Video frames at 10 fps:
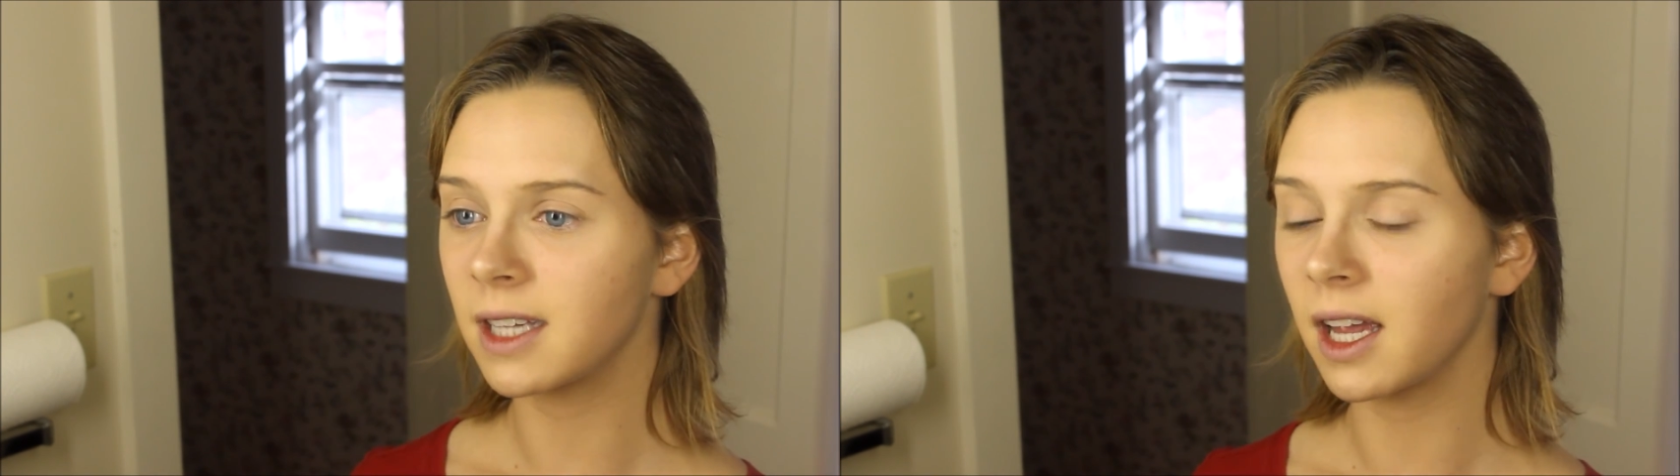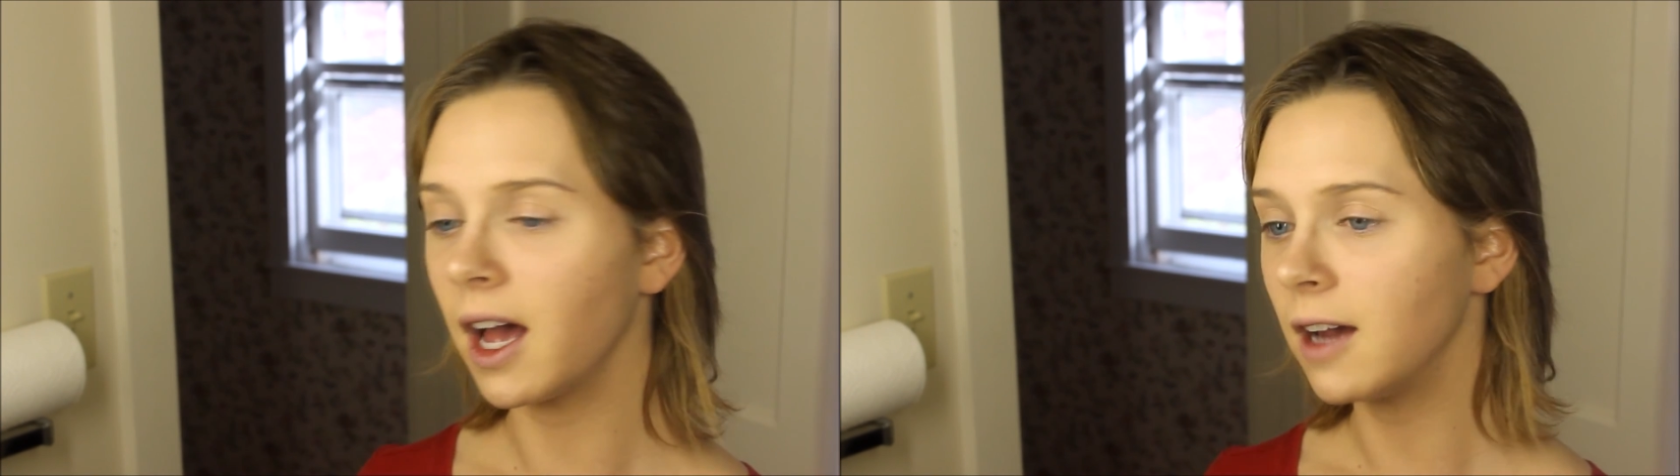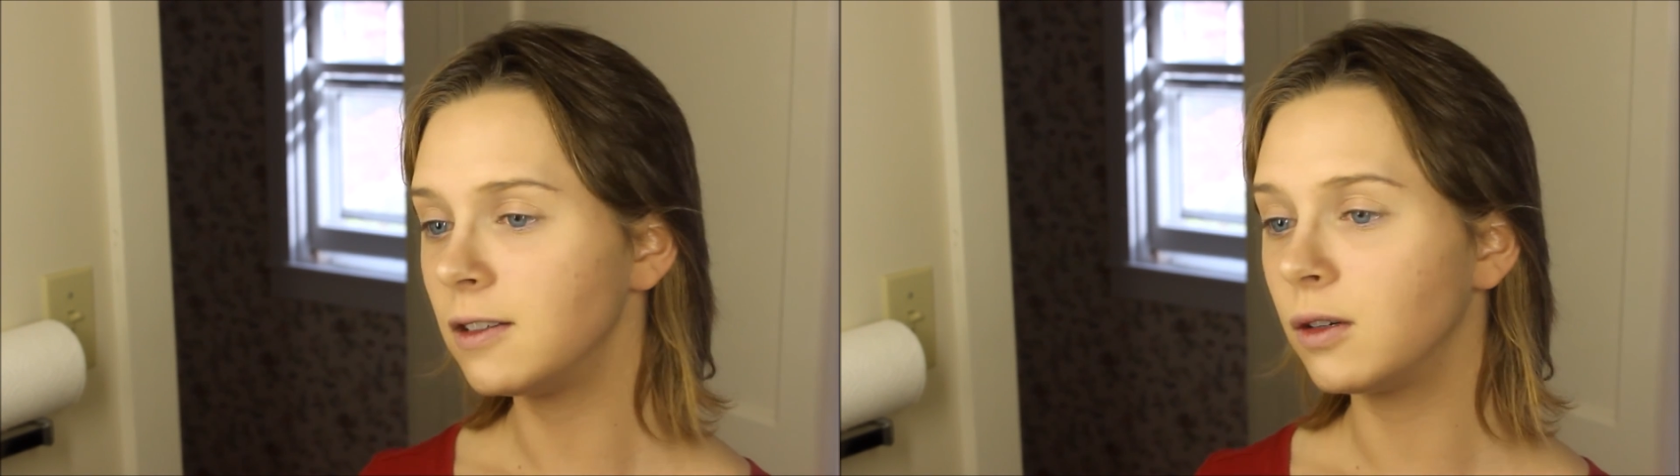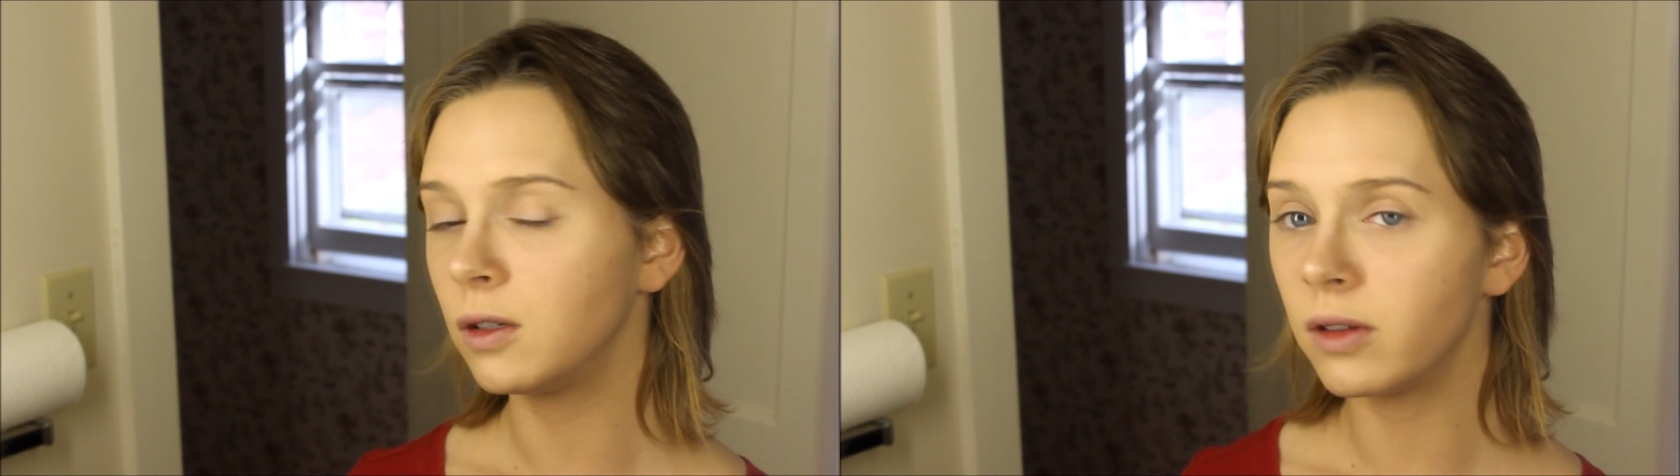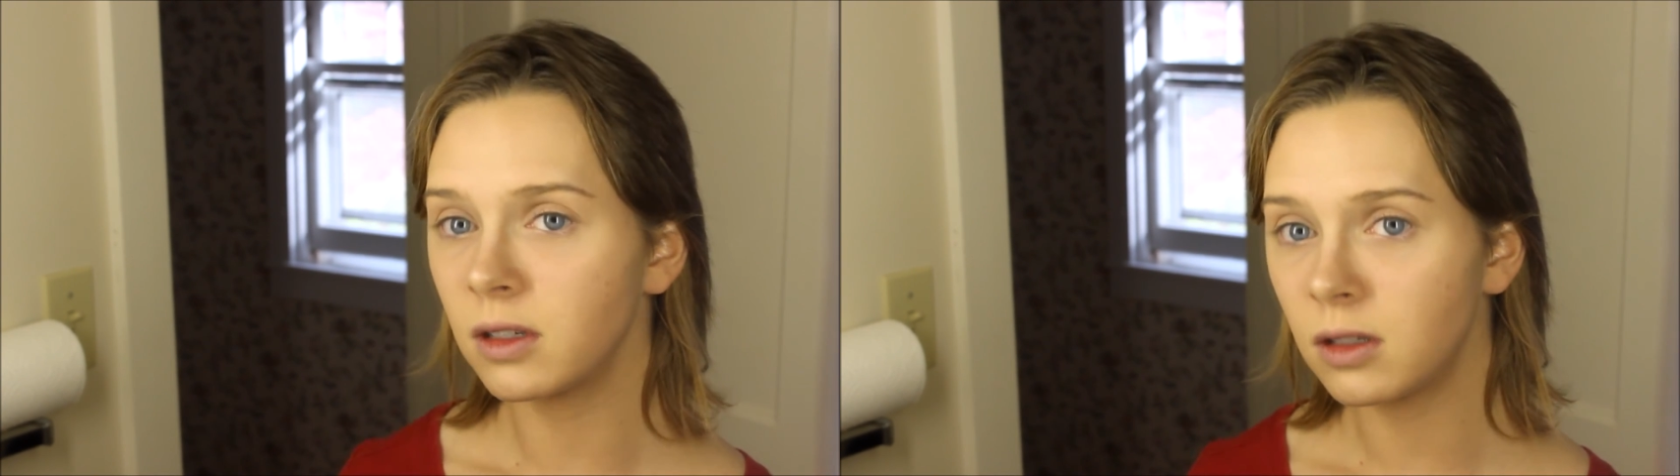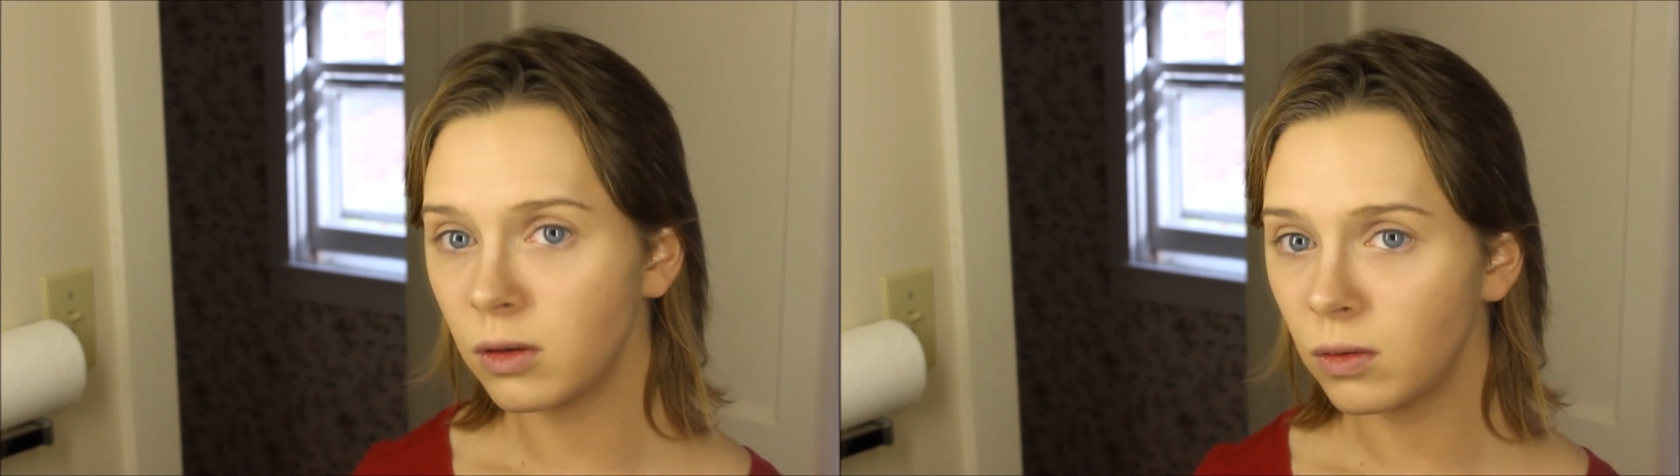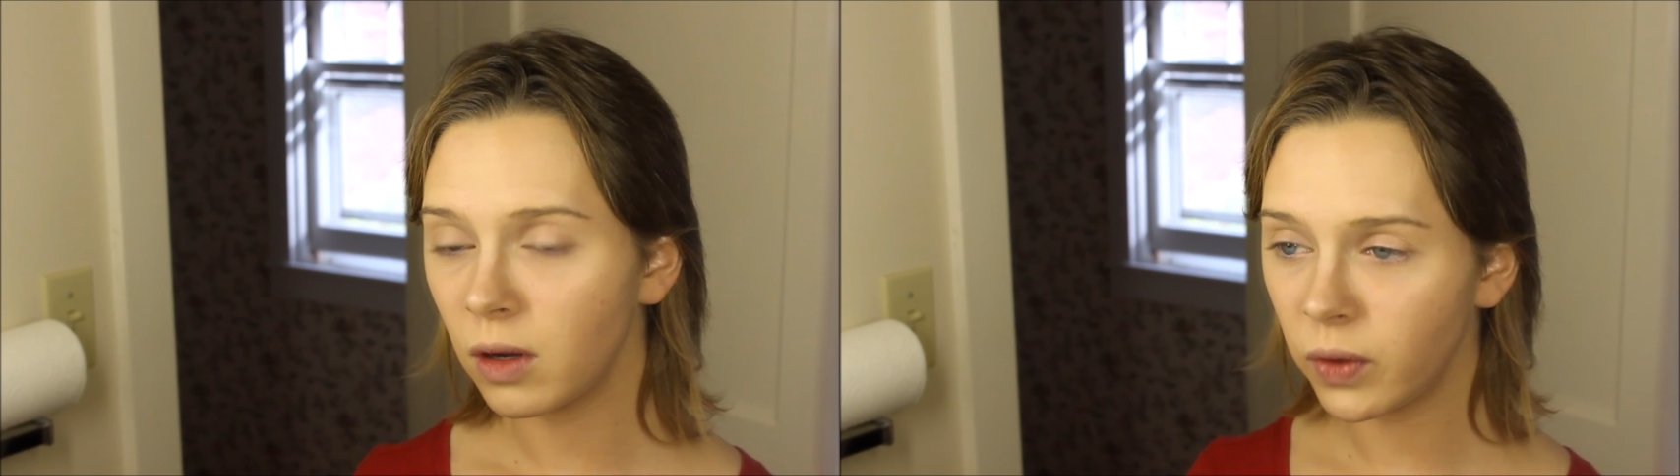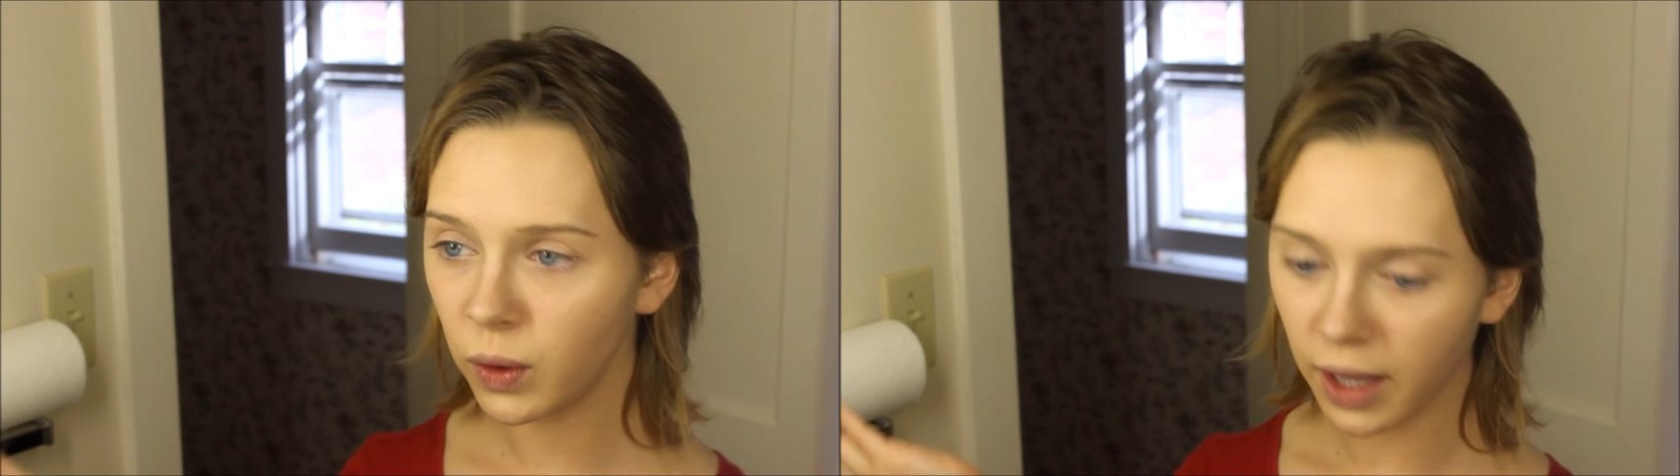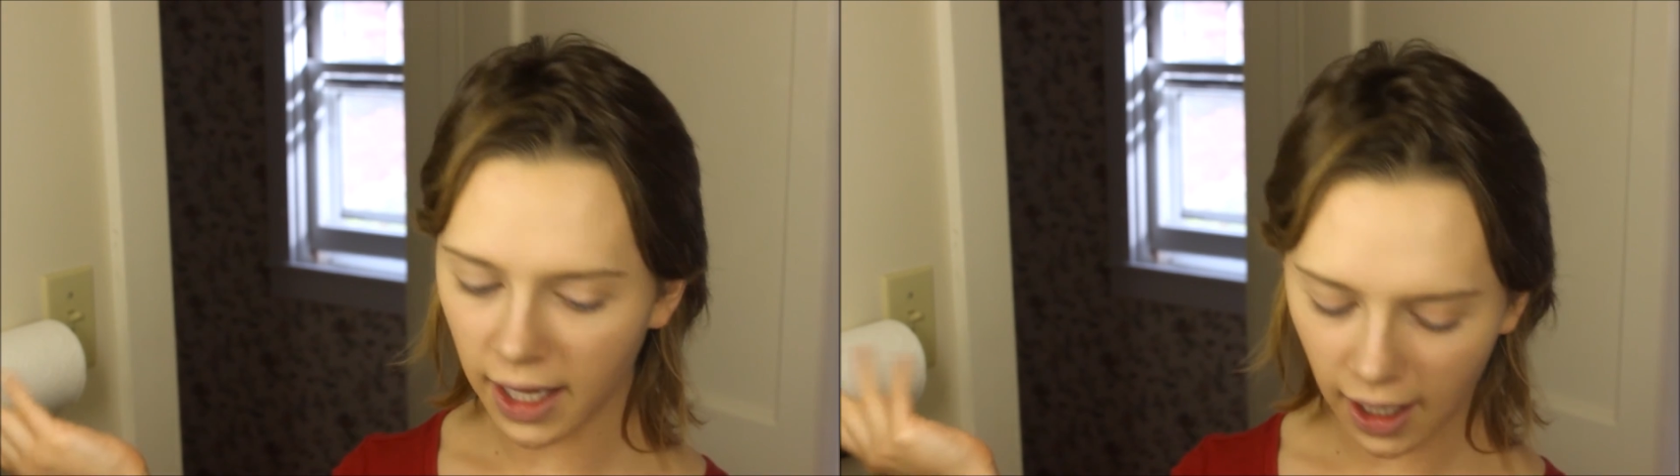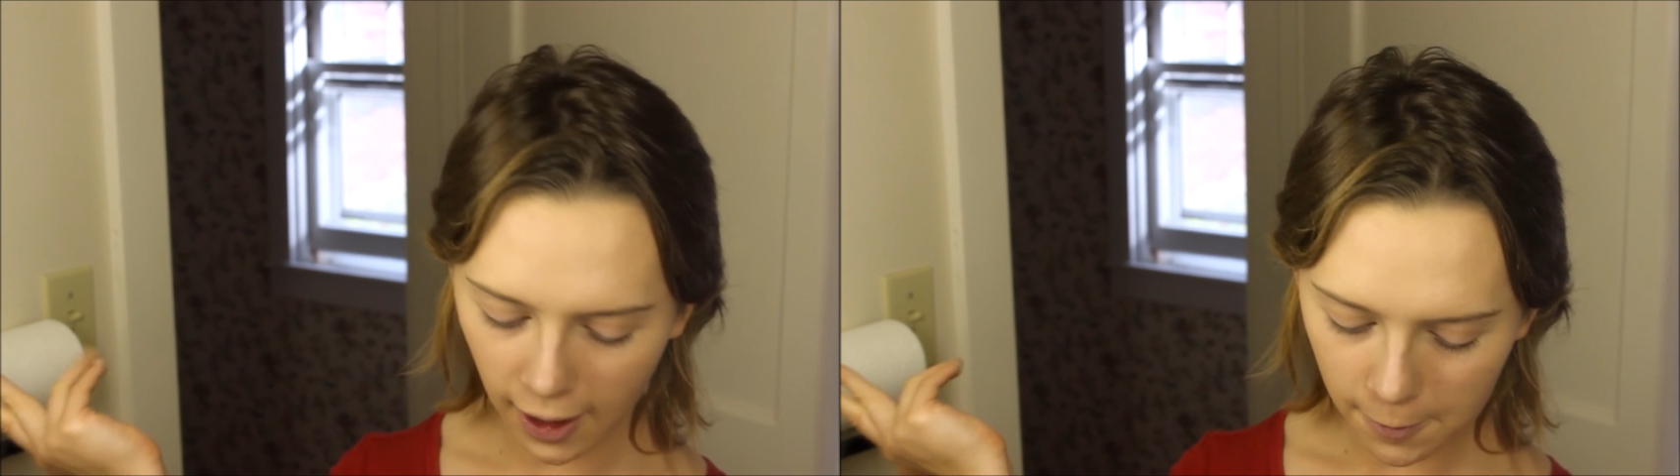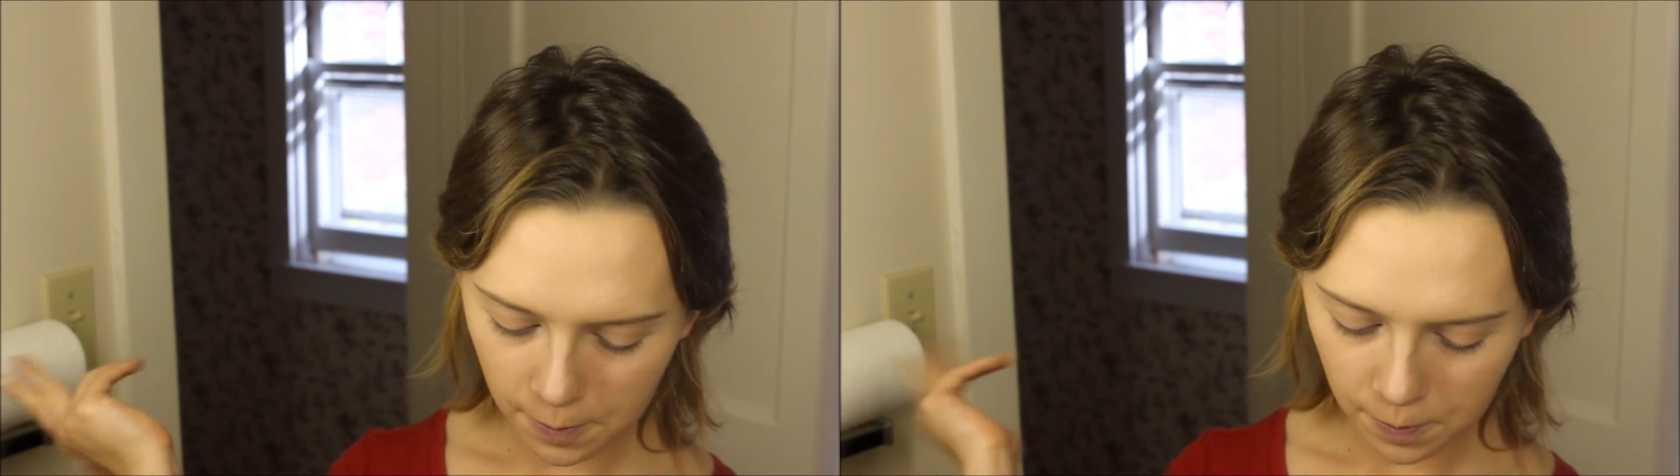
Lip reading: Guys, you can do this too if you'd like.